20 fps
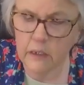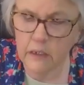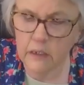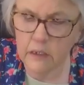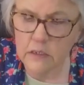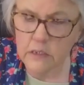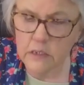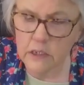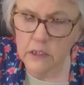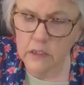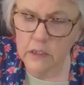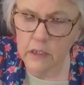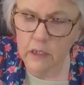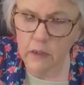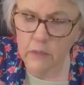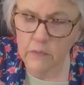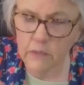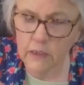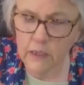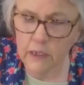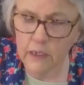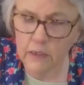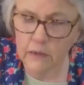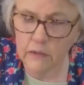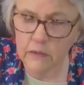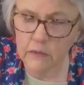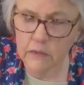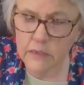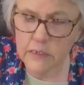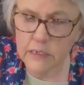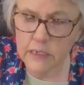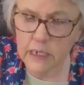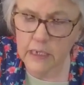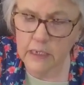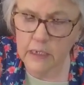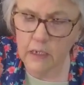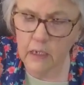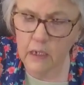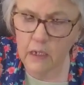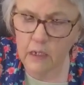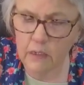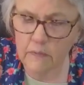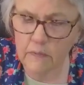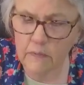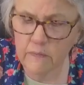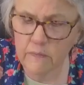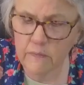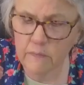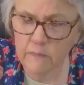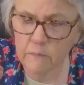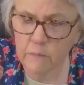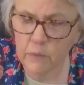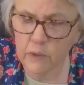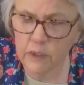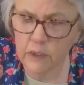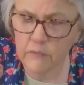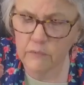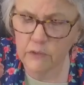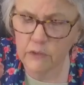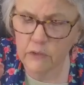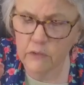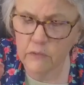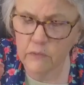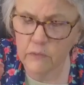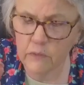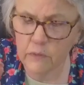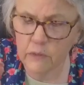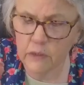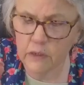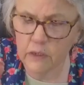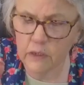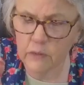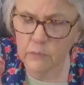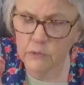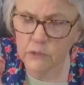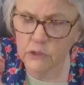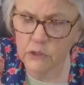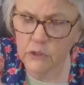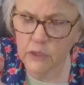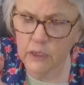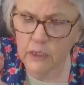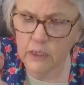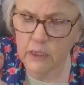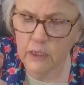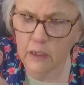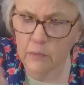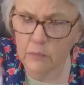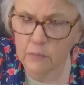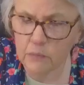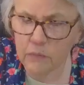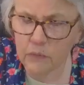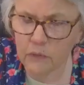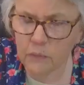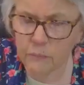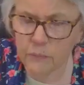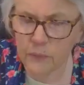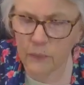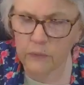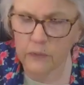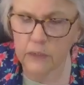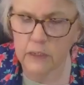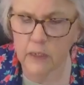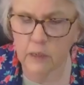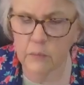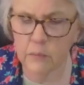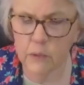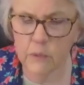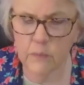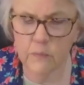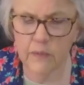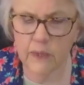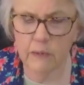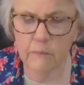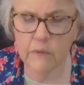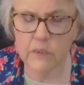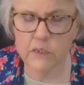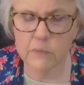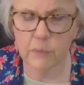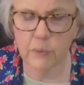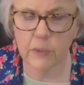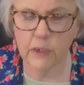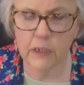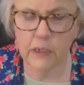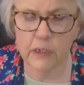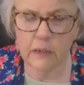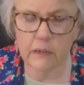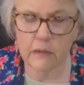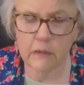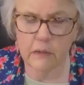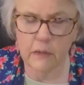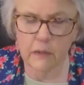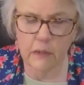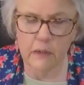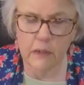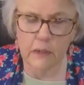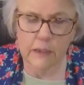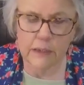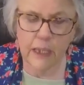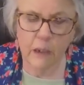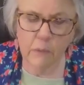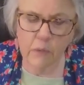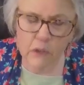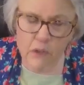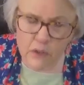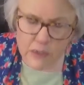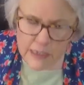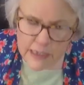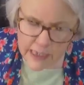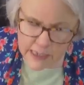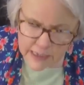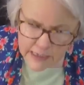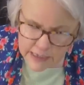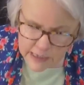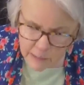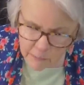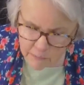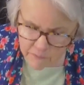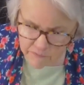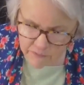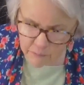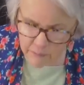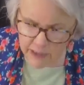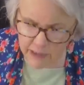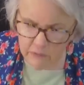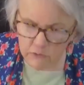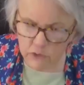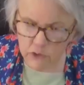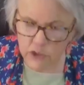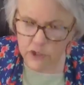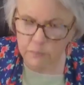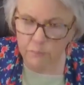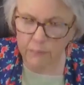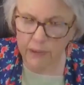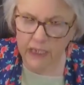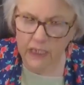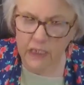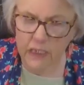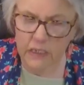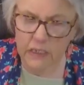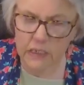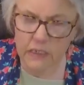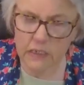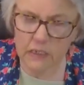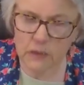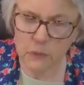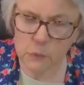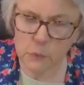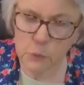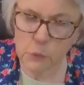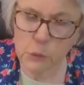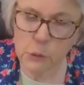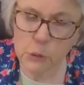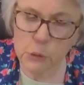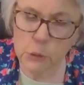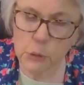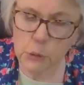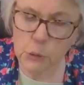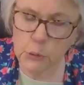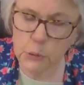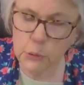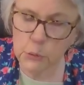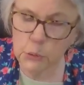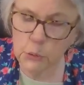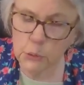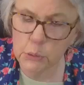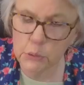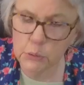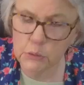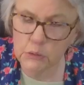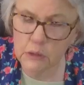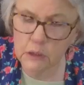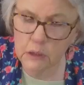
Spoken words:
So you go down, set it on the whatever you're doing, come straight up, pull it up. Ooh, that one's pretty. That one looks like something from outer space. Ooh.